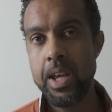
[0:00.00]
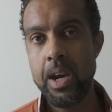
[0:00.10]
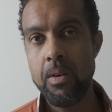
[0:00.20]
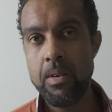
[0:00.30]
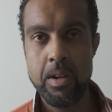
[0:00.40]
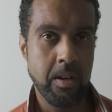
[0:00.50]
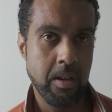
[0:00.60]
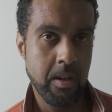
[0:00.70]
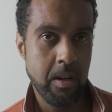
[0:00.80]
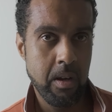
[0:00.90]
now,
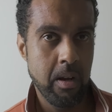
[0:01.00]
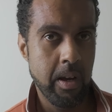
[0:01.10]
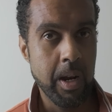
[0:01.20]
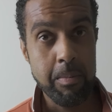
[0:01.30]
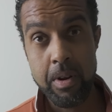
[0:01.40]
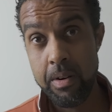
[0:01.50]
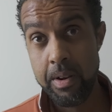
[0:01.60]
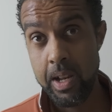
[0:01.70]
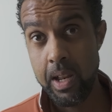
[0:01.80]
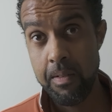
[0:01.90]
and I'm
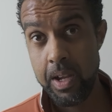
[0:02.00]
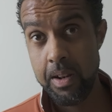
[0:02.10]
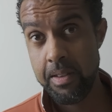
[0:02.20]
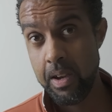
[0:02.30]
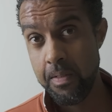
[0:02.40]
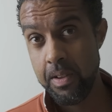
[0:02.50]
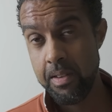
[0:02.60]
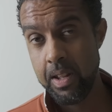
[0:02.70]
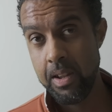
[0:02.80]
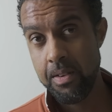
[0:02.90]
currently living in
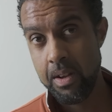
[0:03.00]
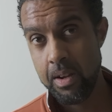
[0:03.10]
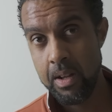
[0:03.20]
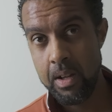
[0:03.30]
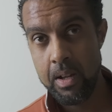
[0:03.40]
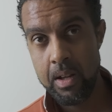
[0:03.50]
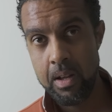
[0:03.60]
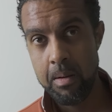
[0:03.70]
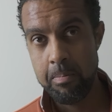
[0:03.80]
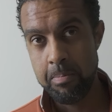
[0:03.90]
Southeast Asia.
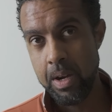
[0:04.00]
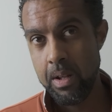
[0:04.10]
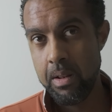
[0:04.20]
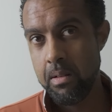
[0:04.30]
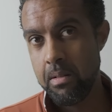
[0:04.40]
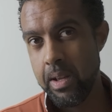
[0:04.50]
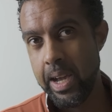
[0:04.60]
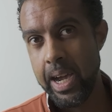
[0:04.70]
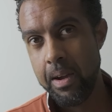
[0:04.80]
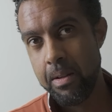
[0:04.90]
But
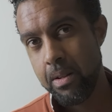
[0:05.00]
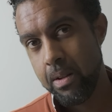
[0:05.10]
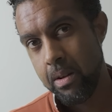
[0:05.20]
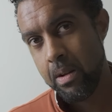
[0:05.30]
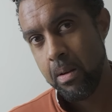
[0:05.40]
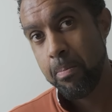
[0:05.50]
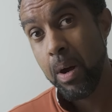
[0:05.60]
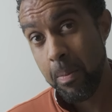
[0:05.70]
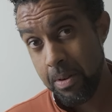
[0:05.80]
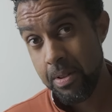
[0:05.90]
the
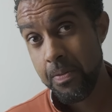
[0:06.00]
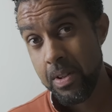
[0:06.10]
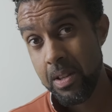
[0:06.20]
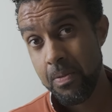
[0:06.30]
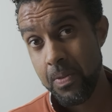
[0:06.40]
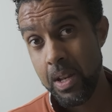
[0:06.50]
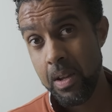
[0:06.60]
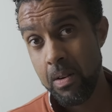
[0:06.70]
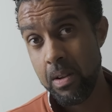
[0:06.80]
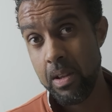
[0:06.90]
purpose of this
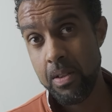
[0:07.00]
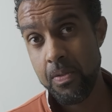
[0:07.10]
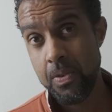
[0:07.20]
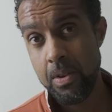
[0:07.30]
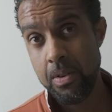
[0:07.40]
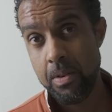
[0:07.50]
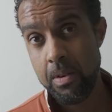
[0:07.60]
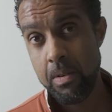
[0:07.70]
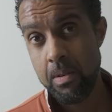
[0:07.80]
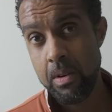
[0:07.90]
video is for
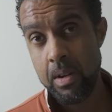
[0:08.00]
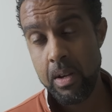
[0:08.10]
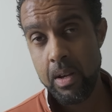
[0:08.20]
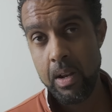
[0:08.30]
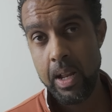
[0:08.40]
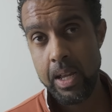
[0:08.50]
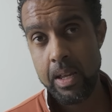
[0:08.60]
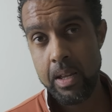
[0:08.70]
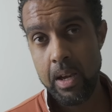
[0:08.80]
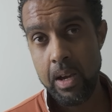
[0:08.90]
you,
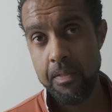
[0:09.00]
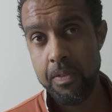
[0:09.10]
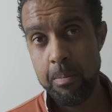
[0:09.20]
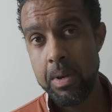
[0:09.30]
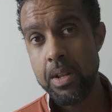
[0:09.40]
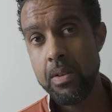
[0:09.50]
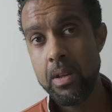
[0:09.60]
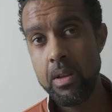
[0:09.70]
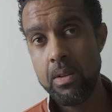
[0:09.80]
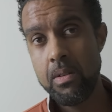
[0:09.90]
for me
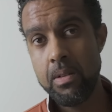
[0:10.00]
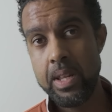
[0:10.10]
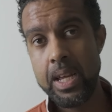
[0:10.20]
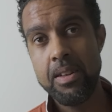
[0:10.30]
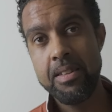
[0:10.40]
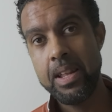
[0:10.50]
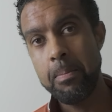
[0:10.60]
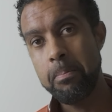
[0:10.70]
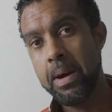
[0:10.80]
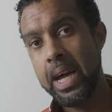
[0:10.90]
to take a
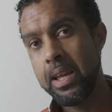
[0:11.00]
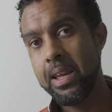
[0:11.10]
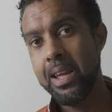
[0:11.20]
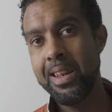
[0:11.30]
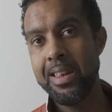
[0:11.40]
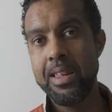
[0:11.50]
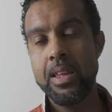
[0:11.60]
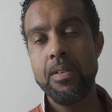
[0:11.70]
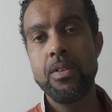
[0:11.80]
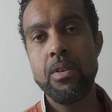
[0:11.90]
step back and
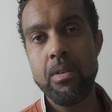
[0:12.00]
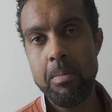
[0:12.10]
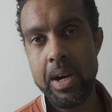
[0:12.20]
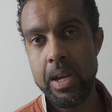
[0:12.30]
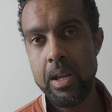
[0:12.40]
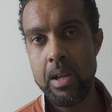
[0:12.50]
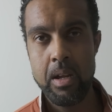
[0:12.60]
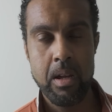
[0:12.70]
give you my